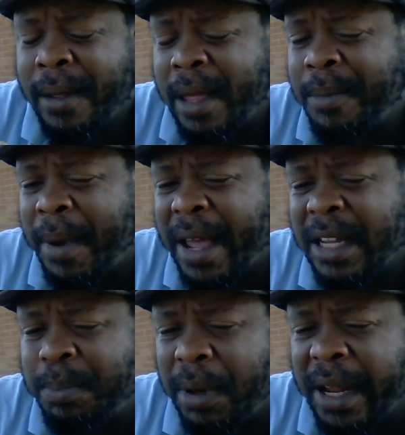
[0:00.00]
in my
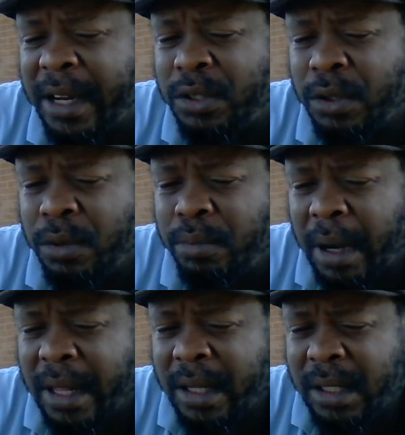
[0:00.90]
explaining to you
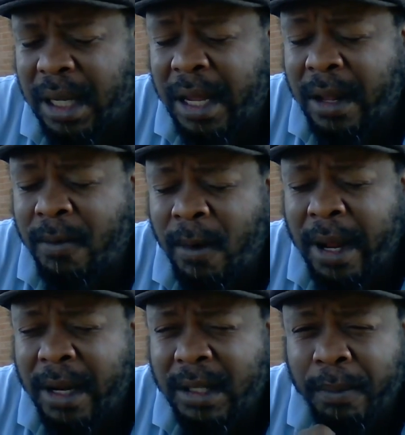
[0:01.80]
brothers and
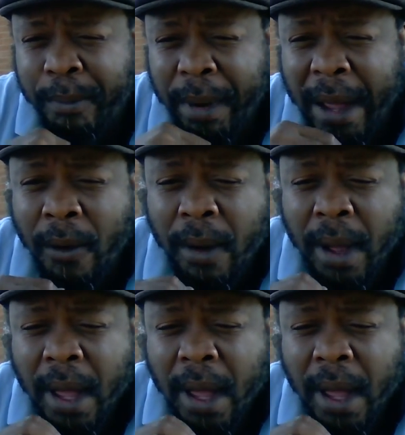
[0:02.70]
what it's about,